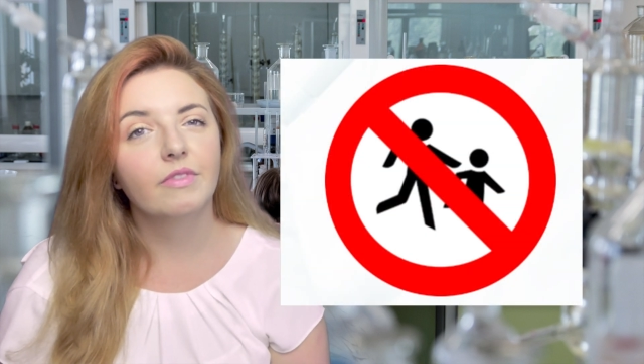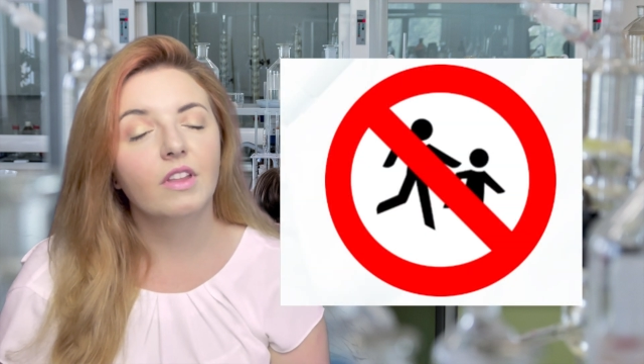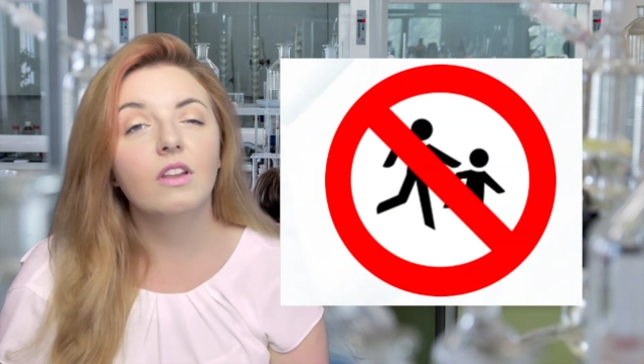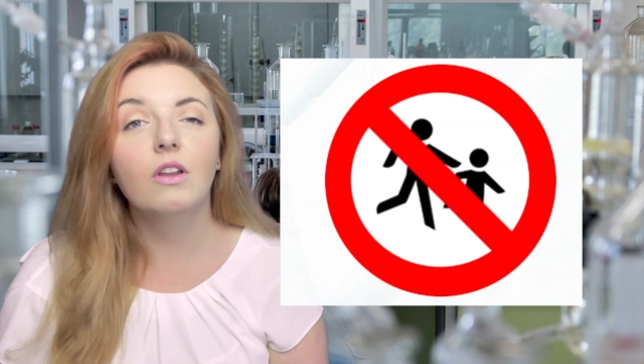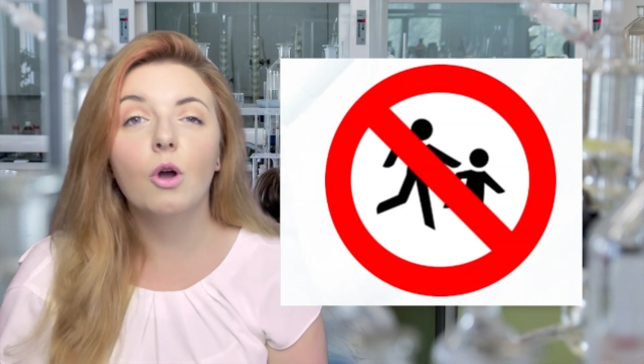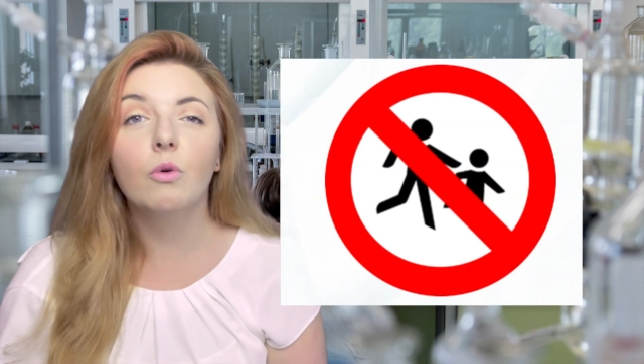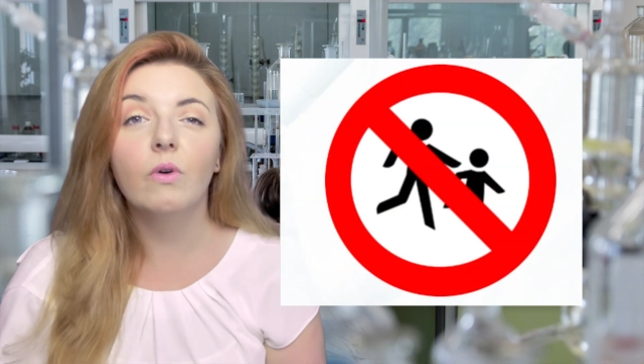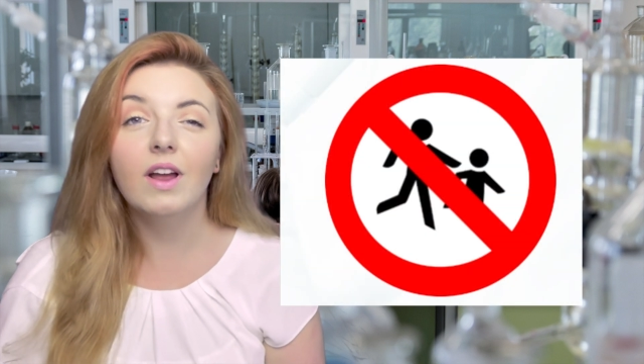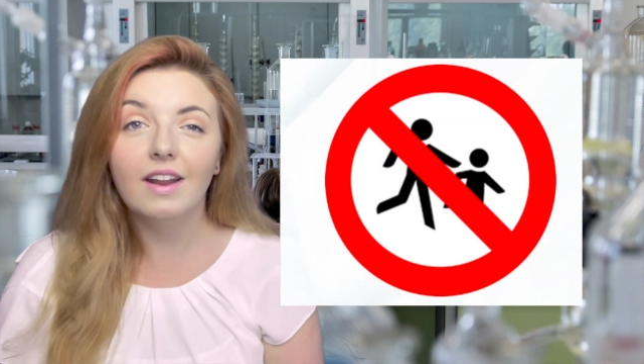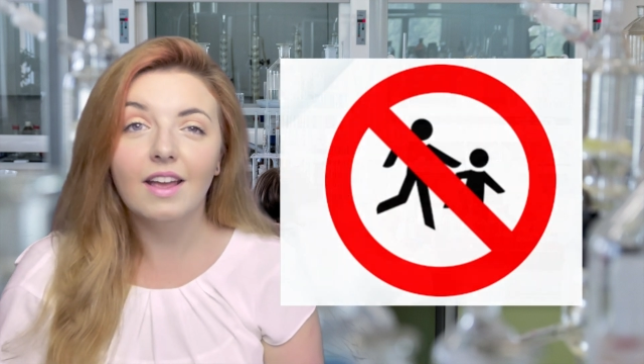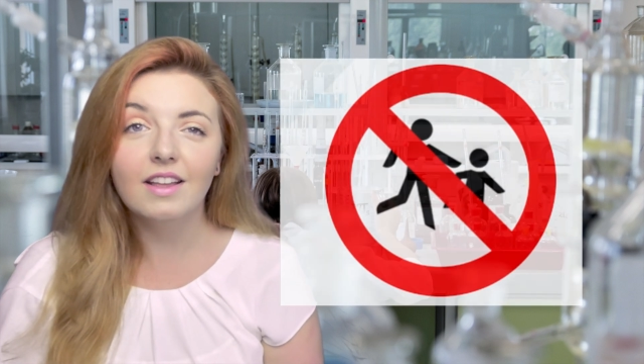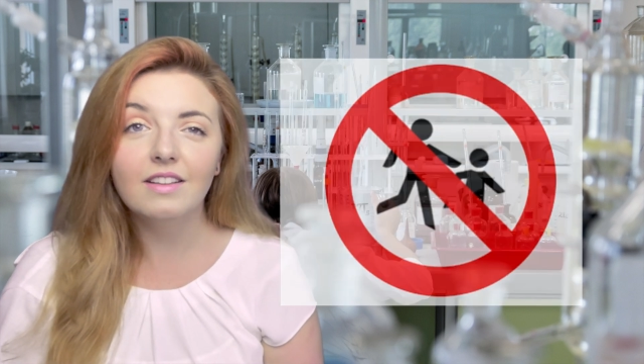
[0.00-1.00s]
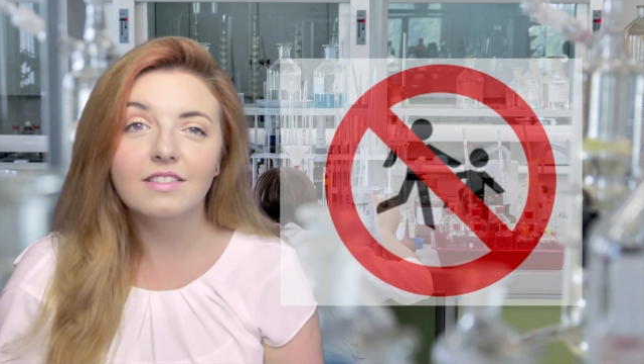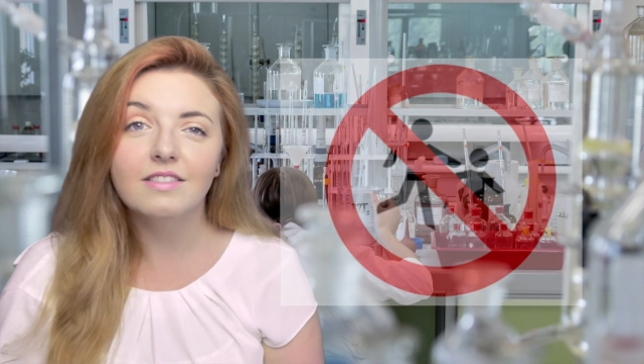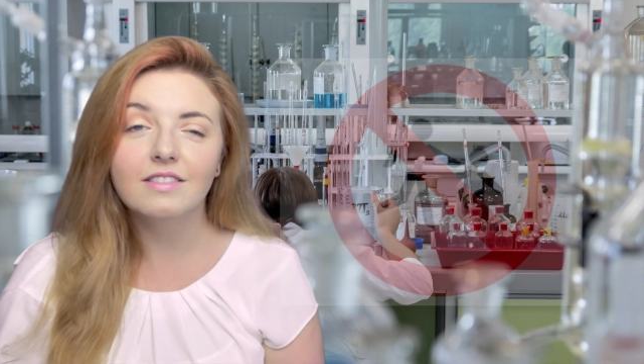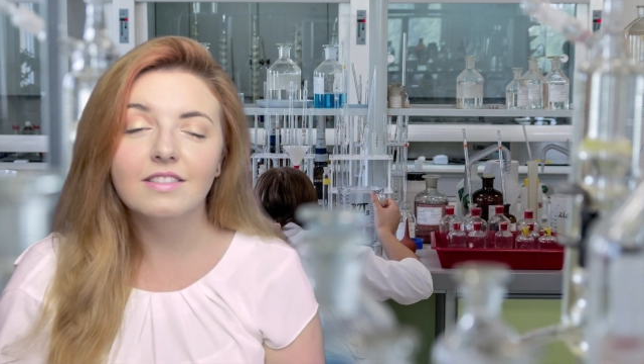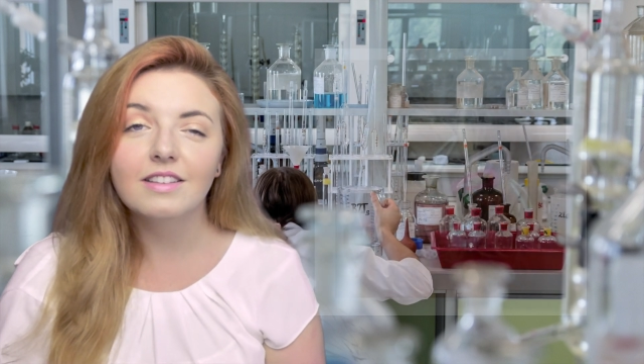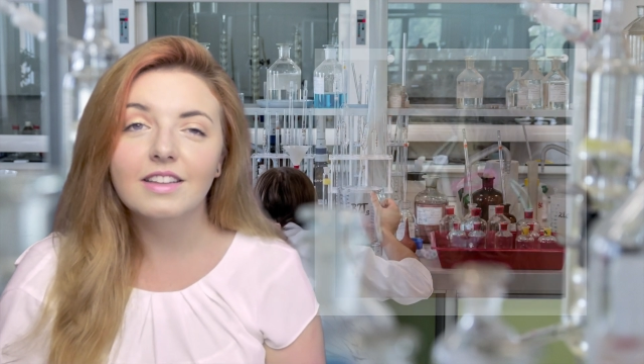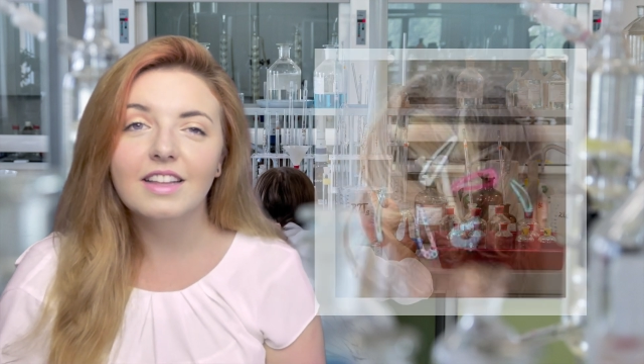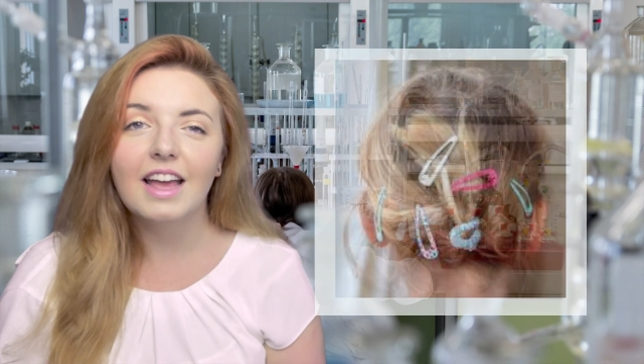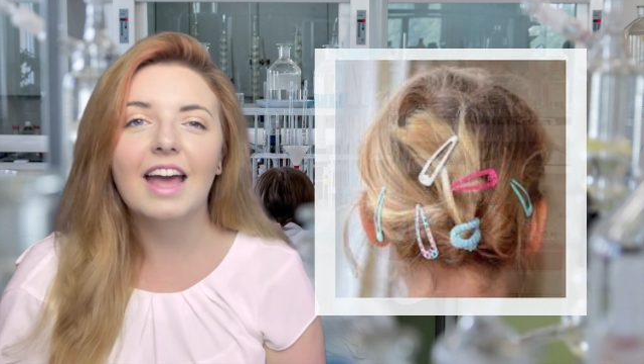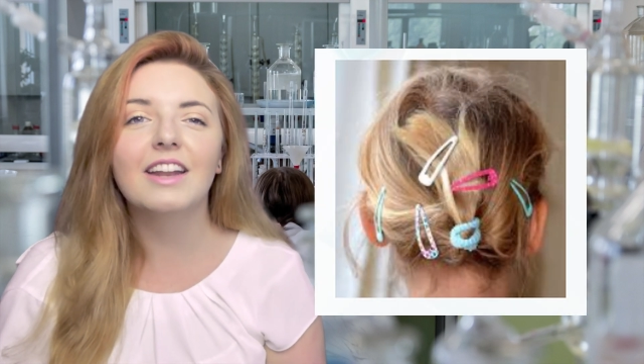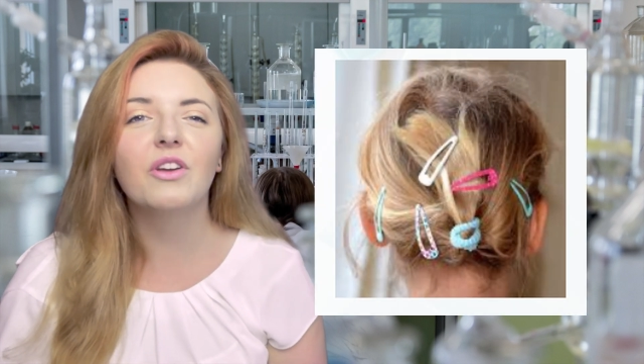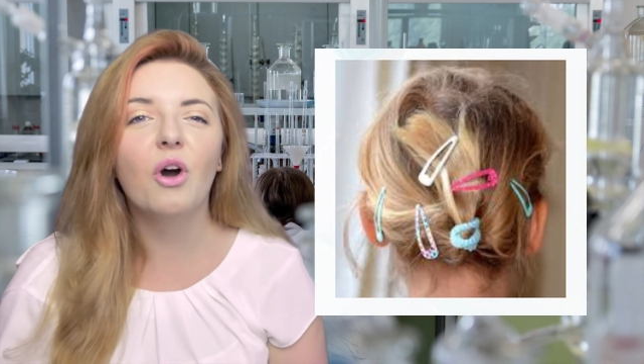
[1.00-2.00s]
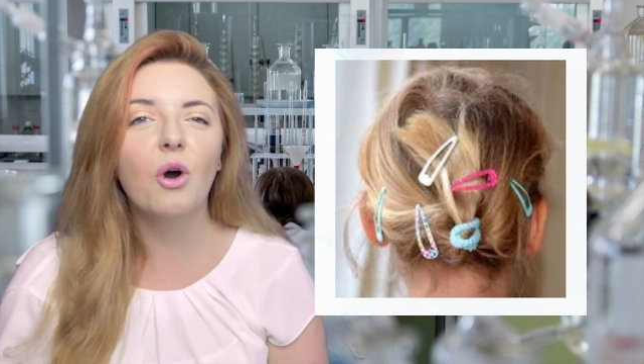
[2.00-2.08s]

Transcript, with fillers: No running, and